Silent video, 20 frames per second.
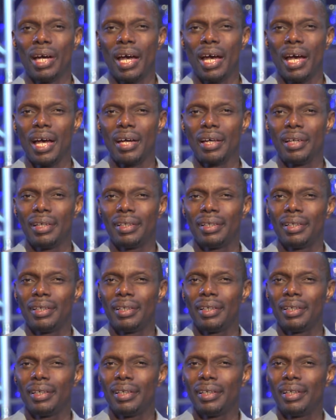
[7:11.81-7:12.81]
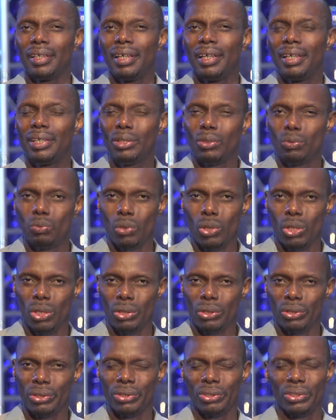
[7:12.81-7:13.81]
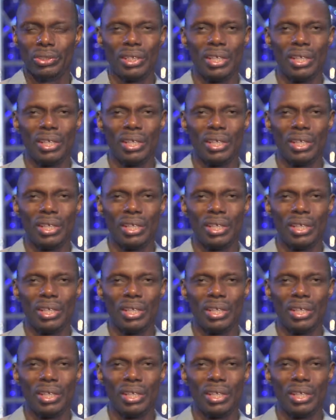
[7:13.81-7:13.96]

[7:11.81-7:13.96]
are in the world.